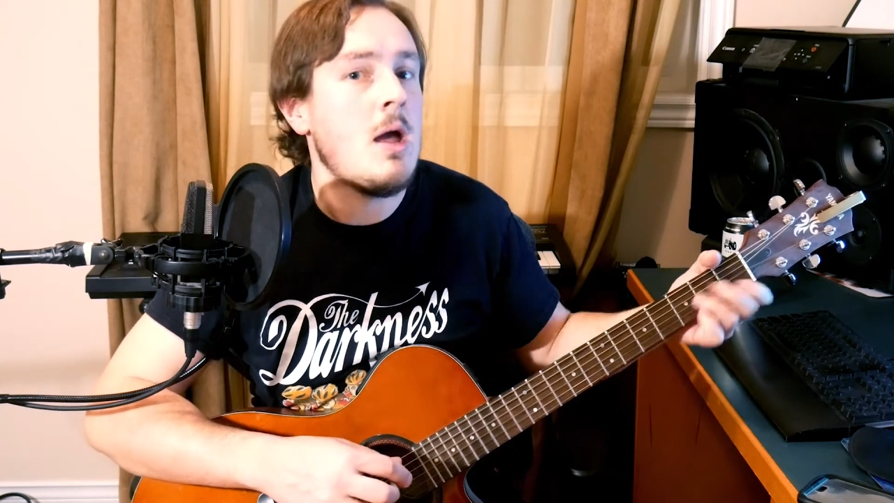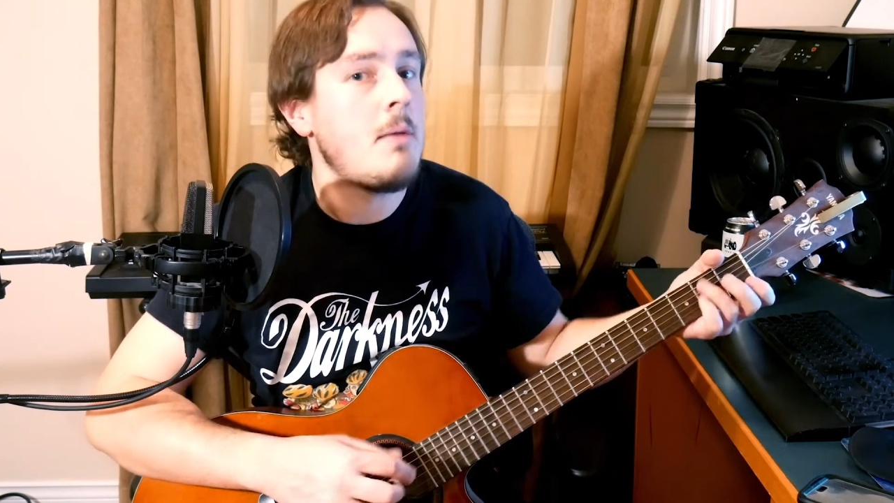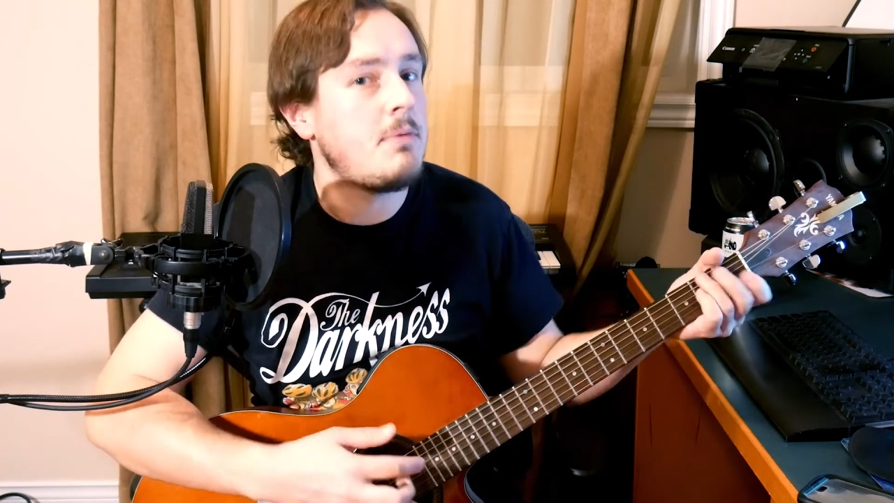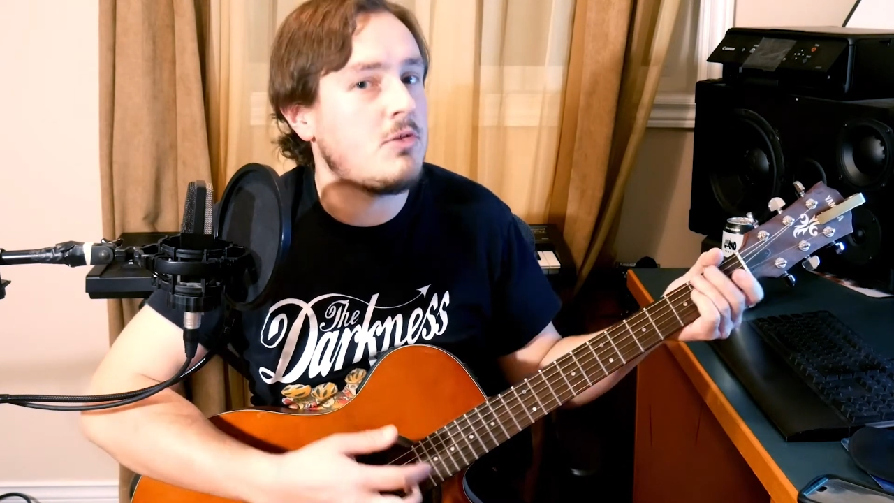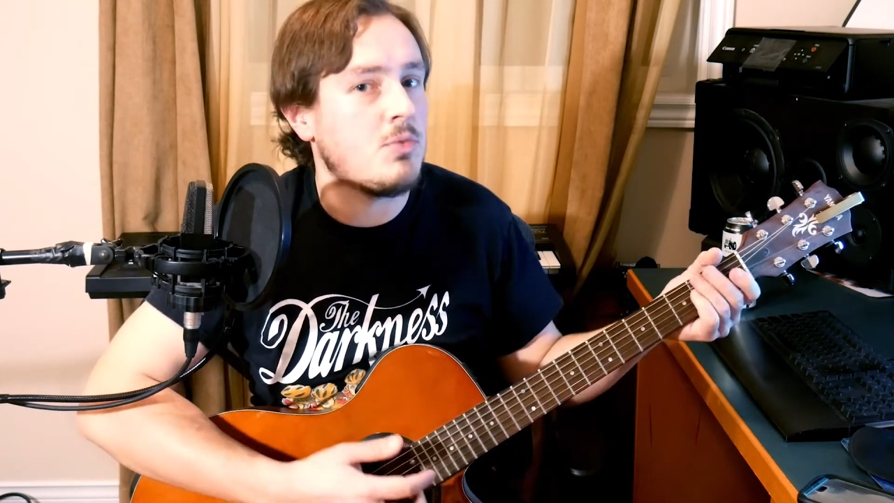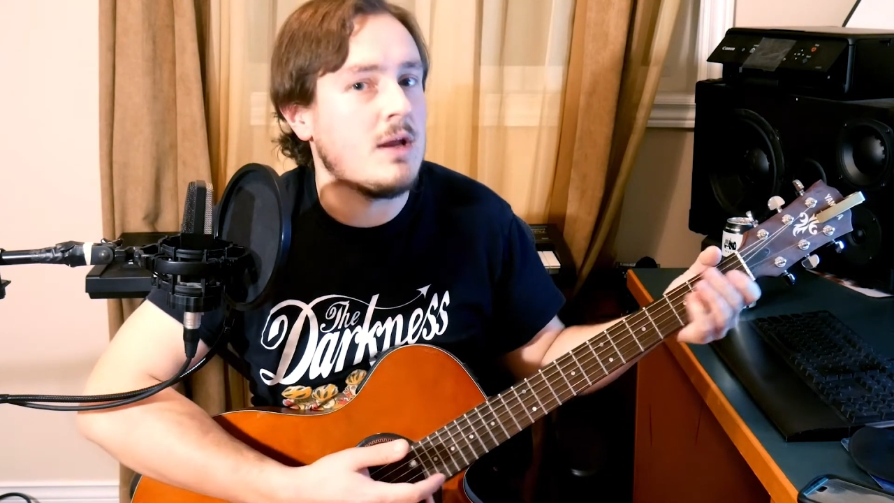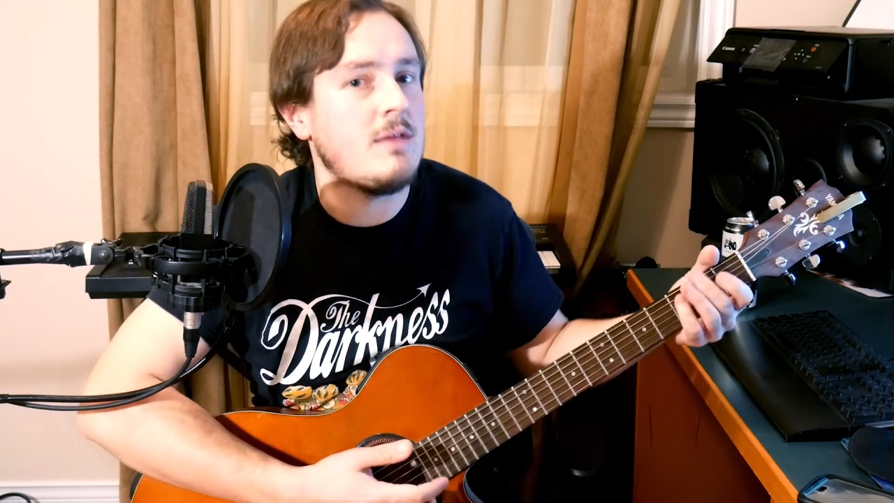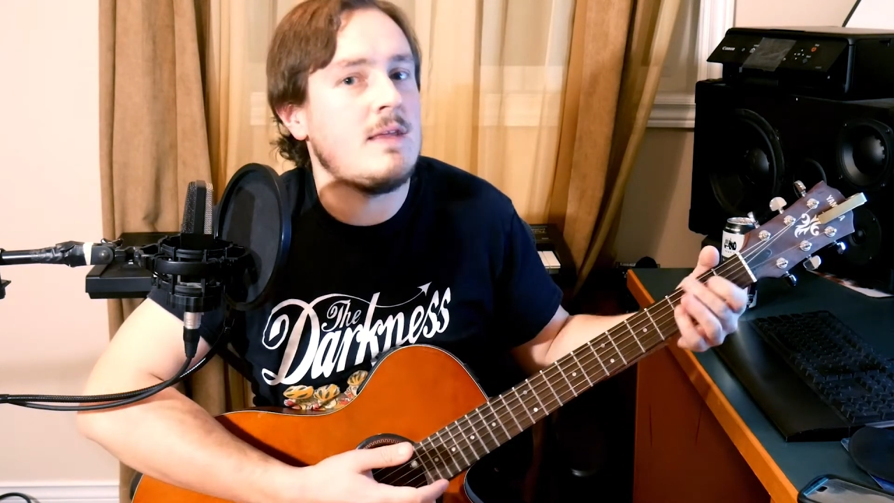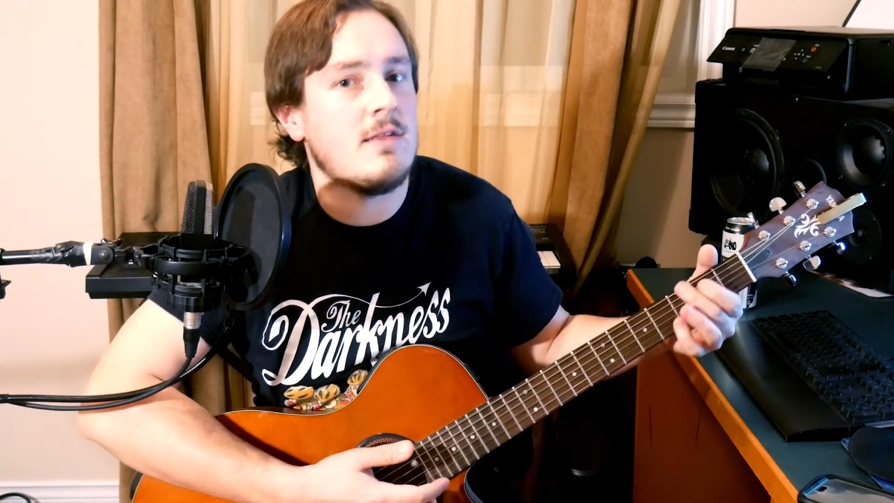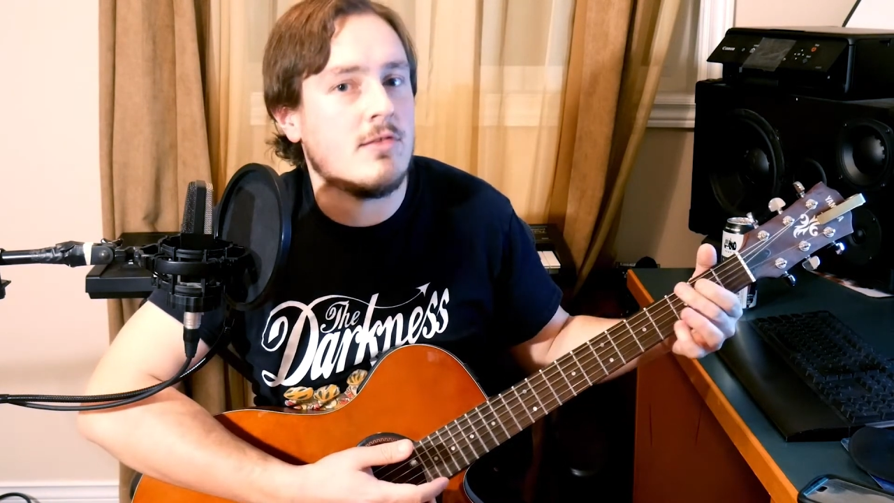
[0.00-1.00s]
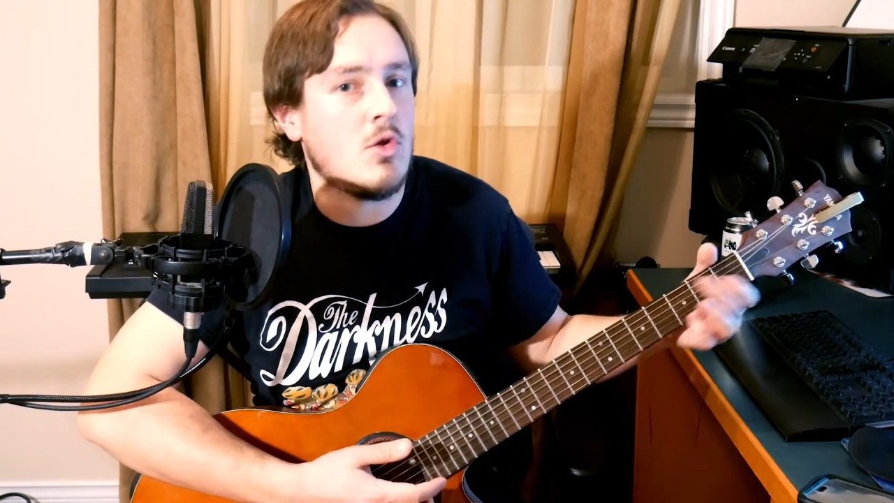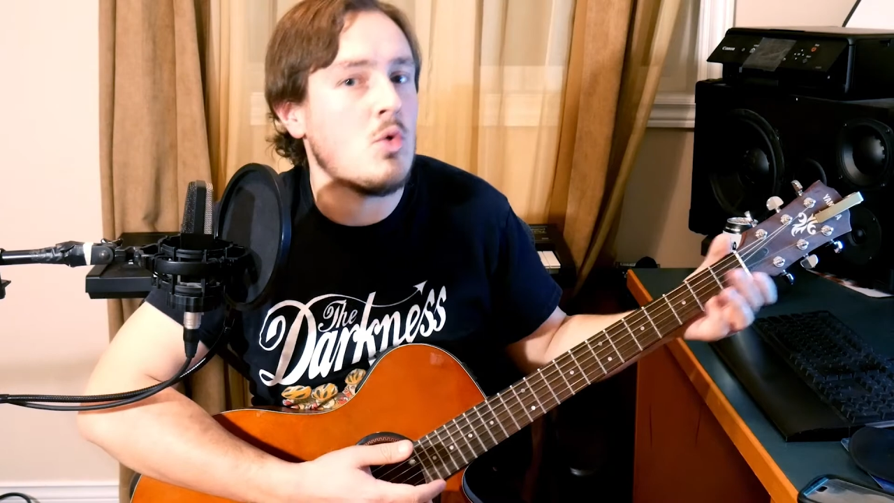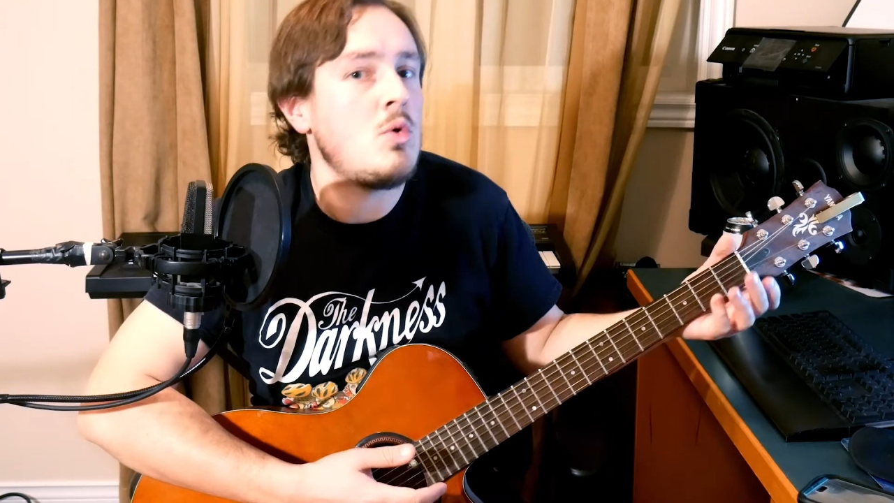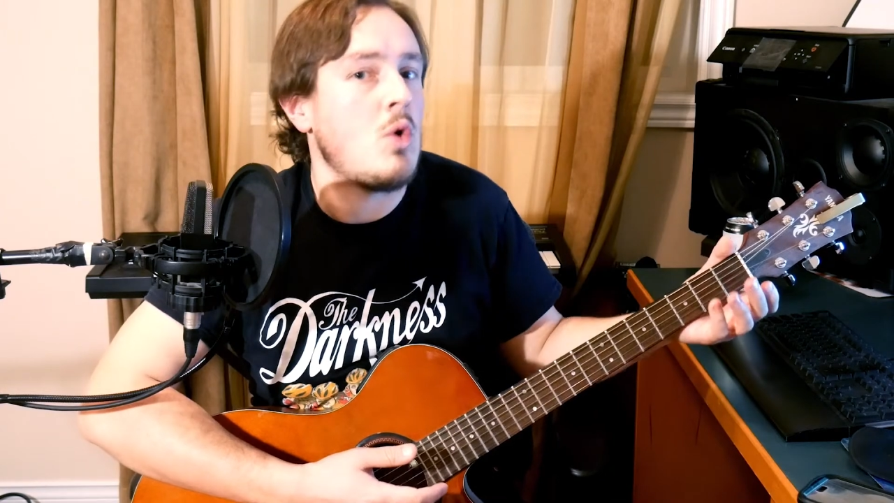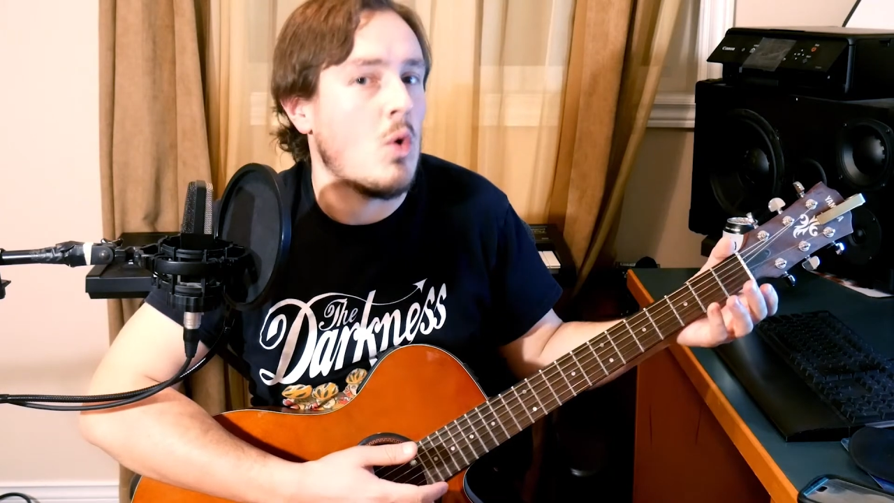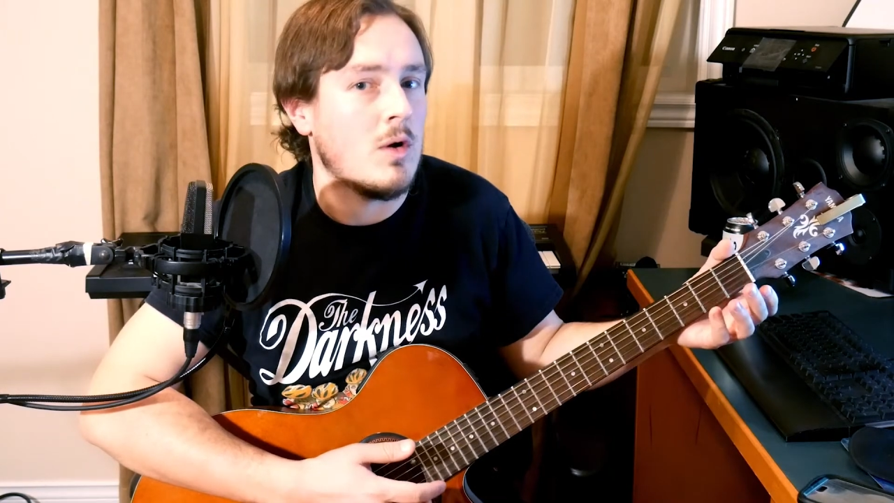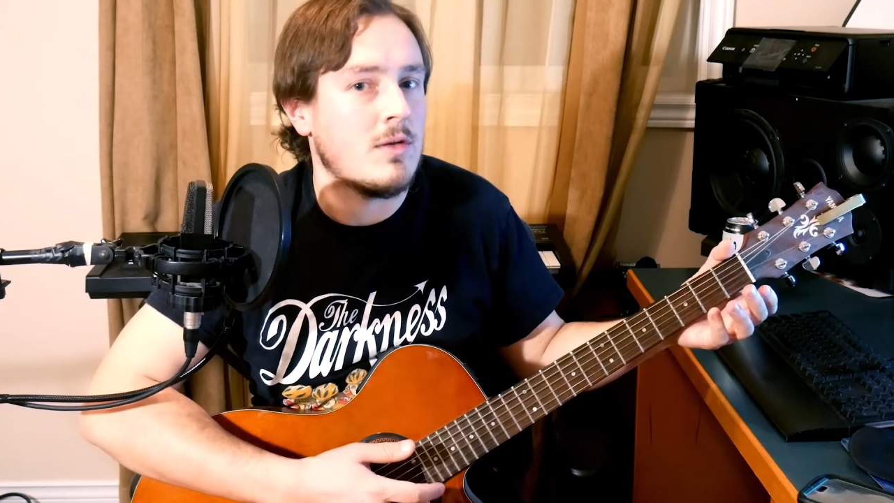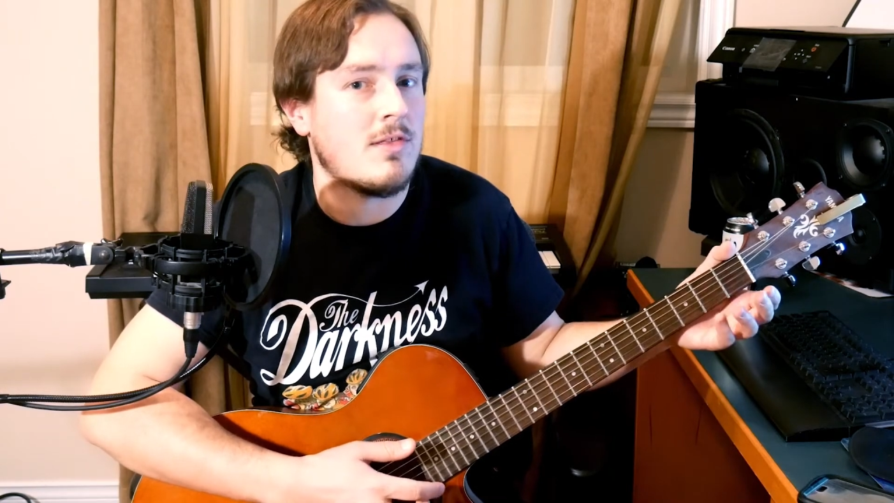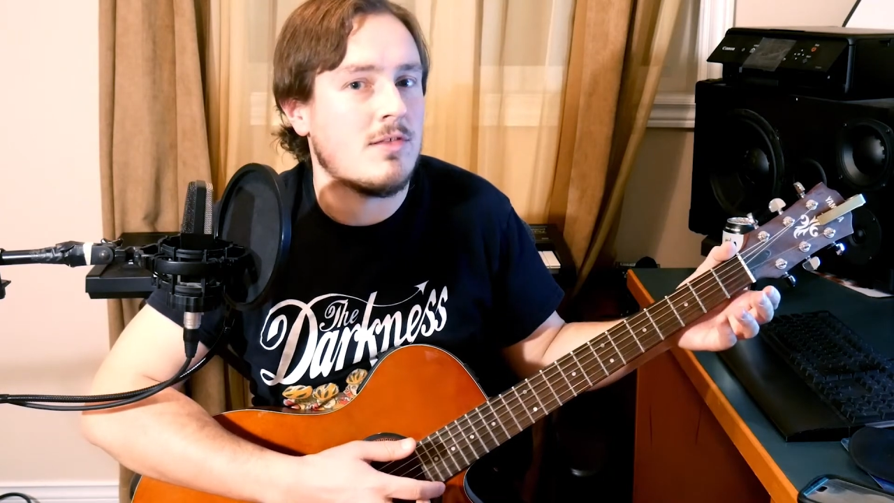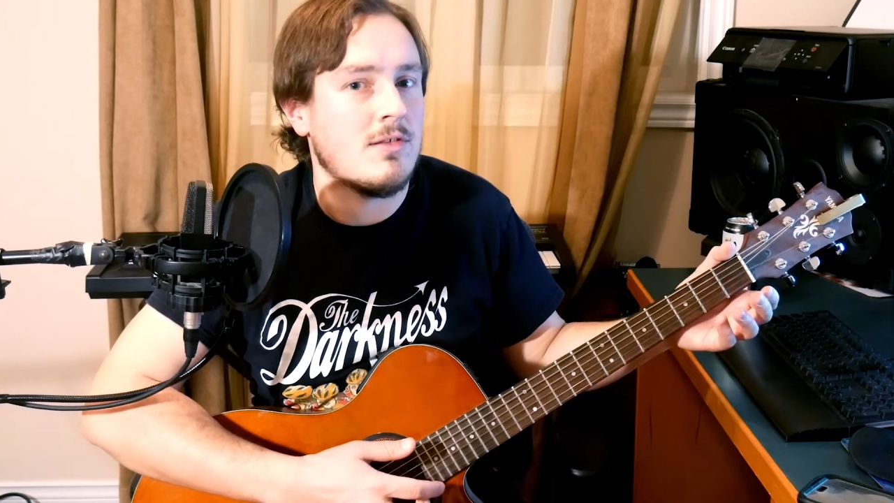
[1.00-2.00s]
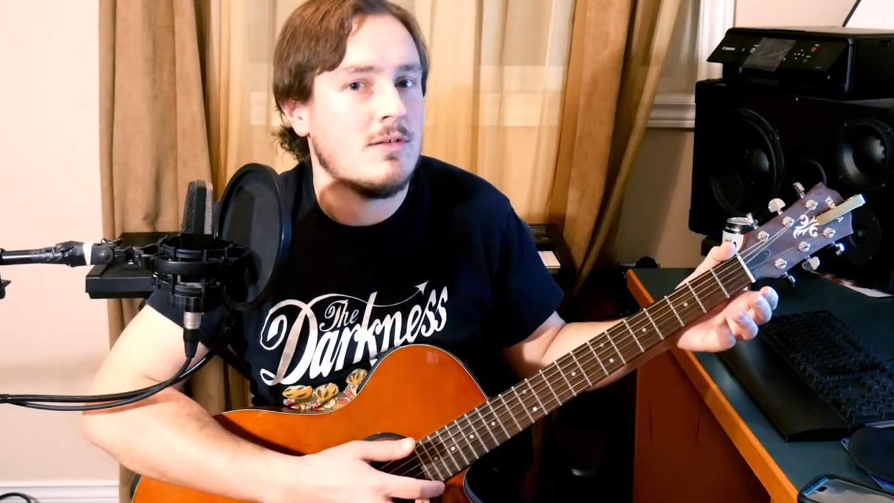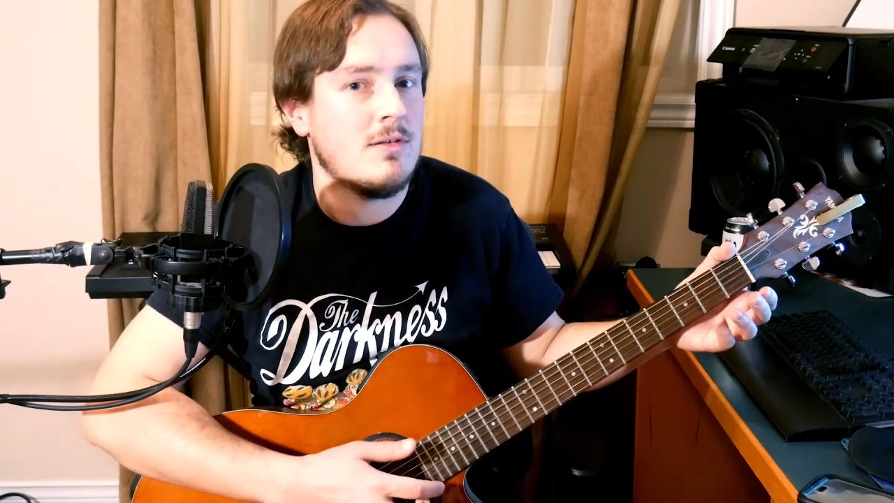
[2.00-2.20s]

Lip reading: between these 2 chords.